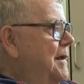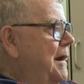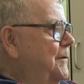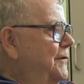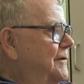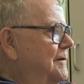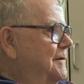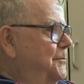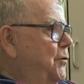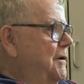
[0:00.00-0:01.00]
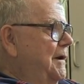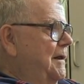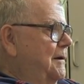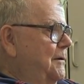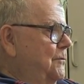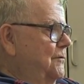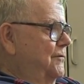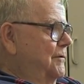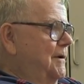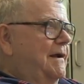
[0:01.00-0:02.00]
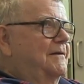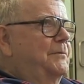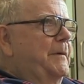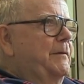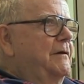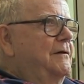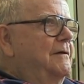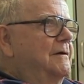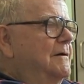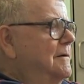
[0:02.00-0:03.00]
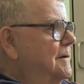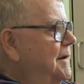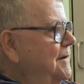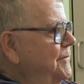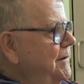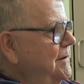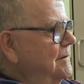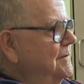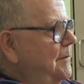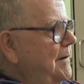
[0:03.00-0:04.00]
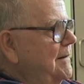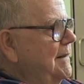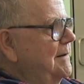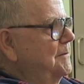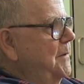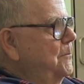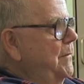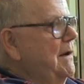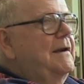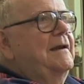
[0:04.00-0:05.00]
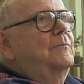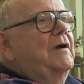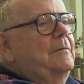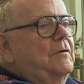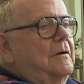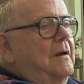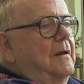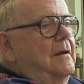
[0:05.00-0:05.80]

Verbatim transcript: and I was putting it out alone for I guess maybe a year or half a year or something like that, and Billy Lee Brammer,